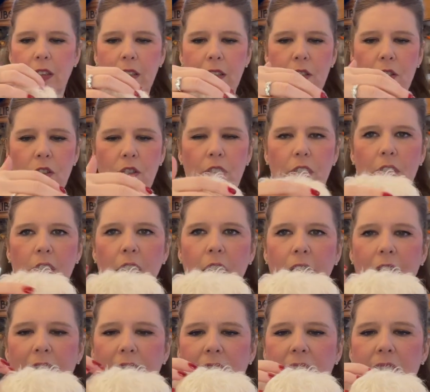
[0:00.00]

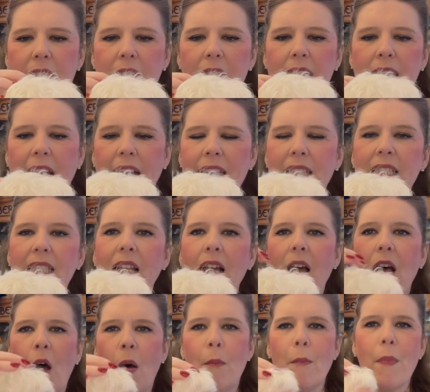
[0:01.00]
luxurious, dense
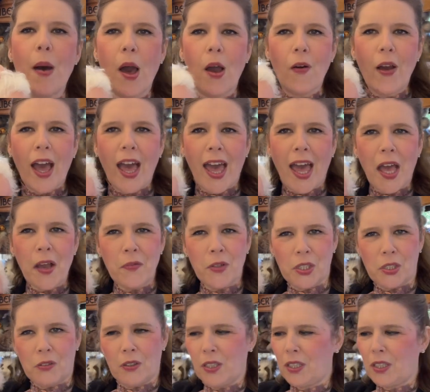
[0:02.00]
mohair, which